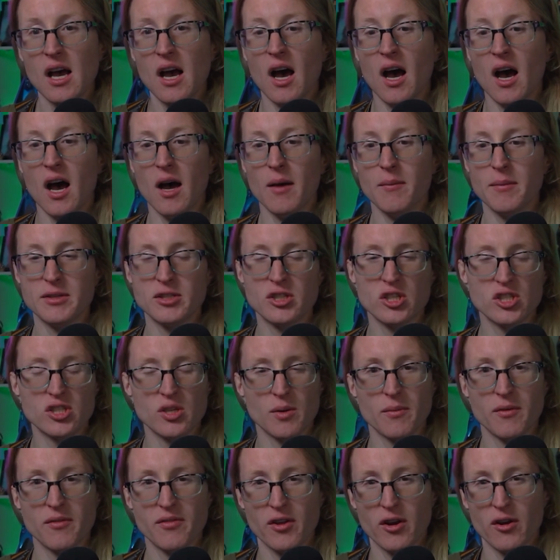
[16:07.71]
and just
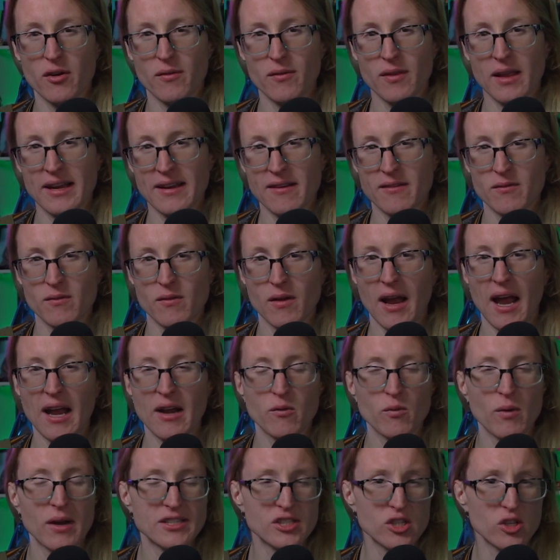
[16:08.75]
some of their, like,
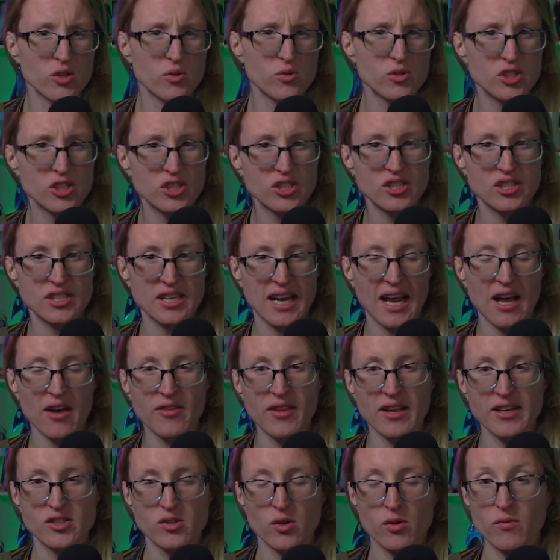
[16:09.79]
end resolutions and how
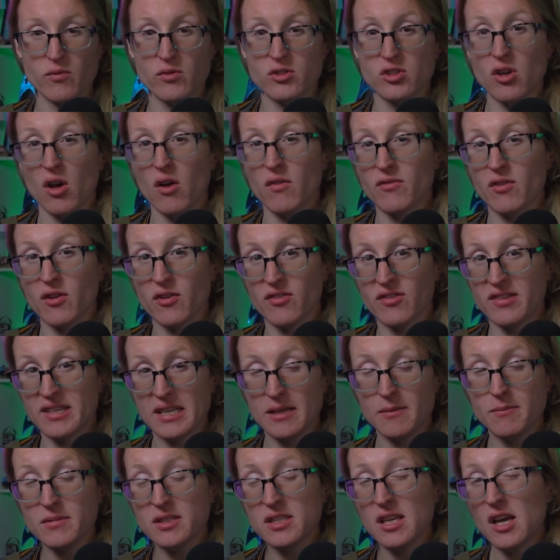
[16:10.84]
they sort of resolve their
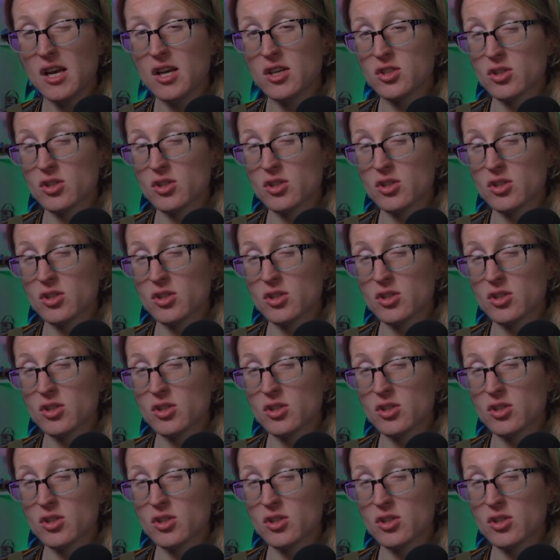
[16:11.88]
themes.